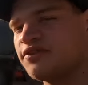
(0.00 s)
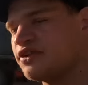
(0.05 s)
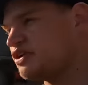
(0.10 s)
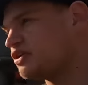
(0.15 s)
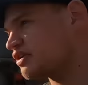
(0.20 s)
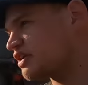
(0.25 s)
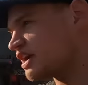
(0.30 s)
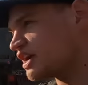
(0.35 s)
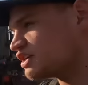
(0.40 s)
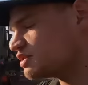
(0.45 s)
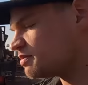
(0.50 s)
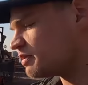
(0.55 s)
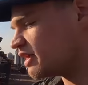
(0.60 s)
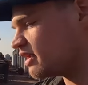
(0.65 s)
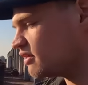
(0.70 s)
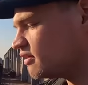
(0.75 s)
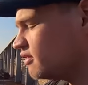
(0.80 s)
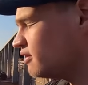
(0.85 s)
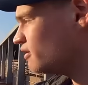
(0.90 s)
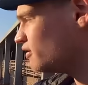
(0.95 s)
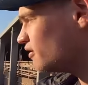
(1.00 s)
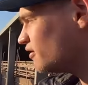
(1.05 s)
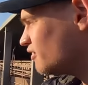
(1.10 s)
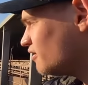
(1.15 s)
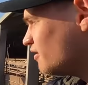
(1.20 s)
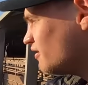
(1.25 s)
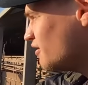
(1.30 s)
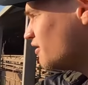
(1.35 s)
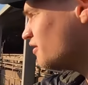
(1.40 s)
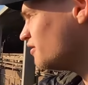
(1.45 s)
you fit in your catch pen?
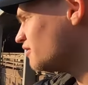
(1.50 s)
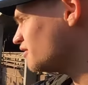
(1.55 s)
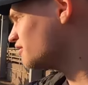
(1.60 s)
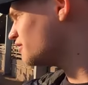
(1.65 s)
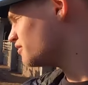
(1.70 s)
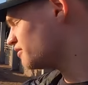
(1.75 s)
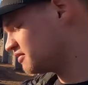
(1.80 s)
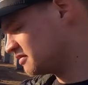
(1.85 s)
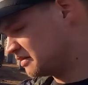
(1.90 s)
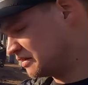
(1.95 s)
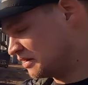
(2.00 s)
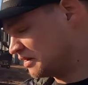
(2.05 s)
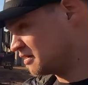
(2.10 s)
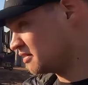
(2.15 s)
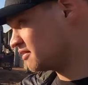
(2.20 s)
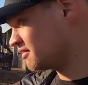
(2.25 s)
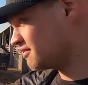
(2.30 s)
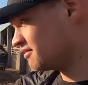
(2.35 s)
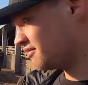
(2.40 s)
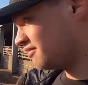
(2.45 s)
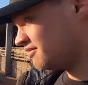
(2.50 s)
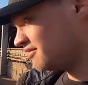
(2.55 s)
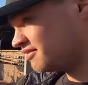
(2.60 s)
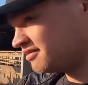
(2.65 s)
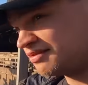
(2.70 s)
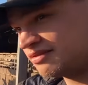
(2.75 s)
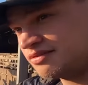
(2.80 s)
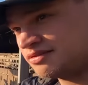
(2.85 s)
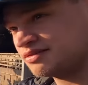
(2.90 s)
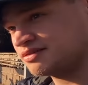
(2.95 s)
Uh, I'm not sure,
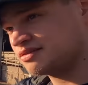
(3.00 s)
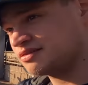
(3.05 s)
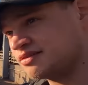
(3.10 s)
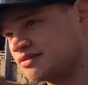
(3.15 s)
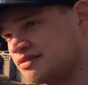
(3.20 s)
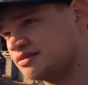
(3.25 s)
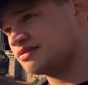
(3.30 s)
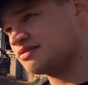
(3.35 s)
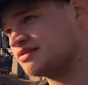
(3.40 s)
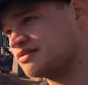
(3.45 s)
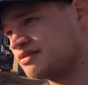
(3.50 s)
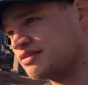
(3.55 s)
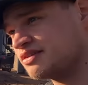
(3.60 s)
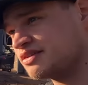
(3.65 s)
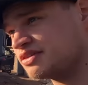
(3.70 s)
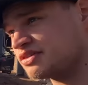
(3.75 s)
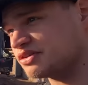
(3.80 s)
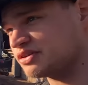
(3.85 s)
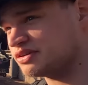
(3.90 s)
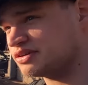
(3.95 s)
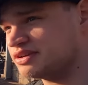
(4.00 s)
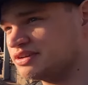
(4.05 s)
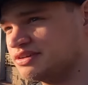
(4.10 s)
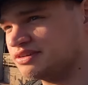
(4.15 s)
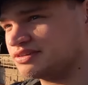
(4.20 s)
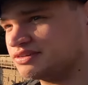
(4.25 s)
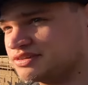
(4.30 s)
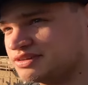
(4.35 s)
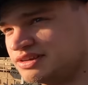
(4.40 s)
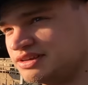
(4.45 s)
probably about 30. At
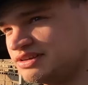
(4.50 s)
30?